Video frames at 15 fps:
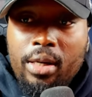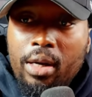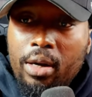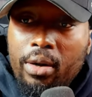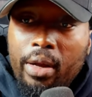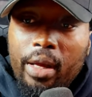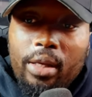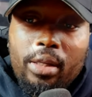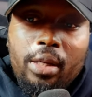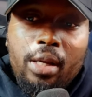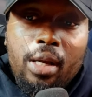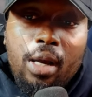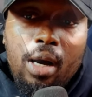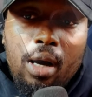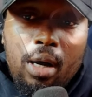All right.
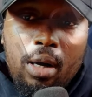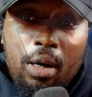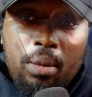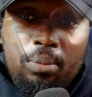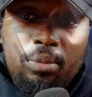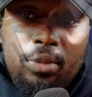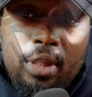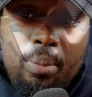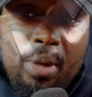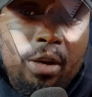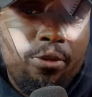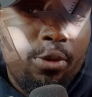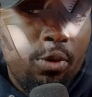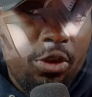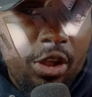Um, they made a
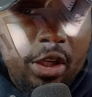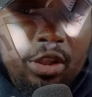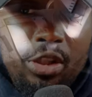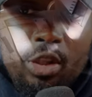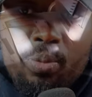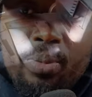few changes